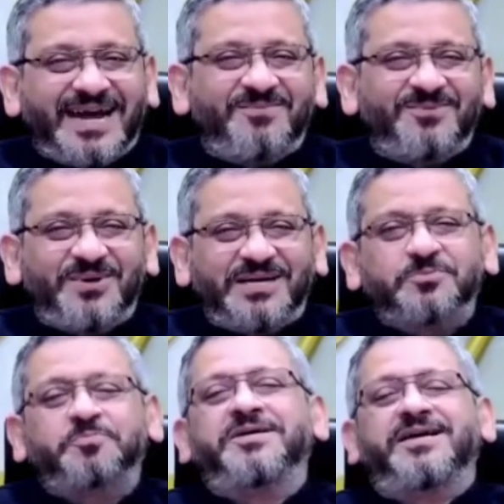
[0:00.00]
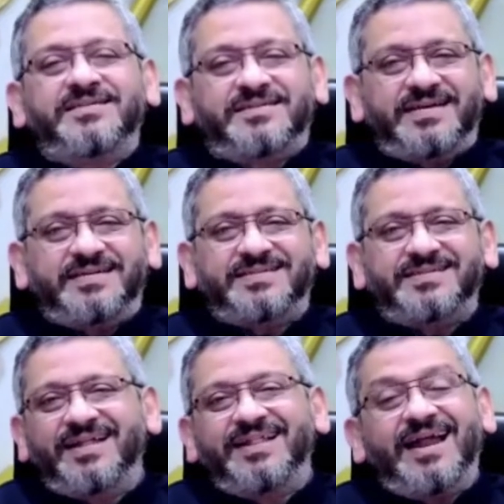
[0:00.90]
to experience this
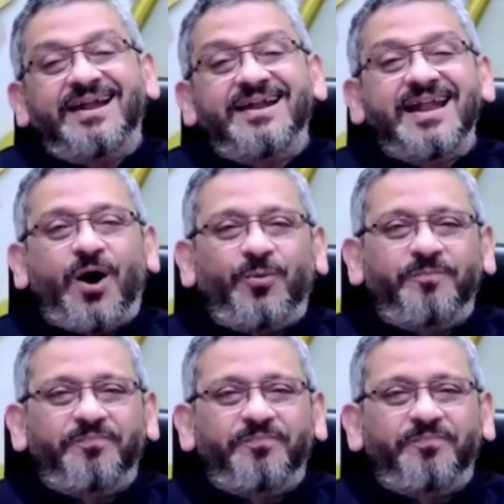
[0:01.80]
than now.